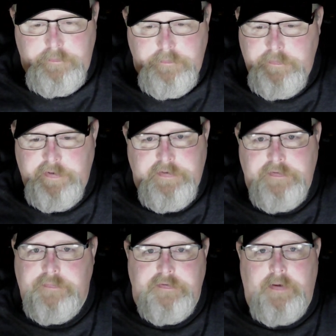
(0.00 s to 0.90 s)
Just
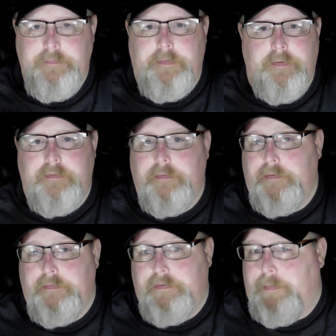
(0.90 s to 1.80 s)
something
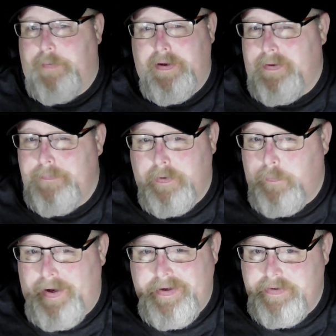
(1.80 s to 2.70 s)
to break up the
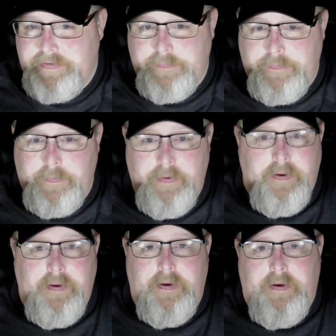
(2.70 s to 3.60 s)
quietness if you
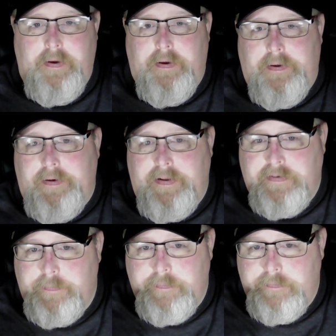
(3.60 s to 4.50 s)
need
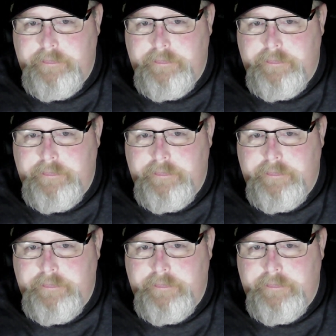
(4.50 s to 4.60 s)
something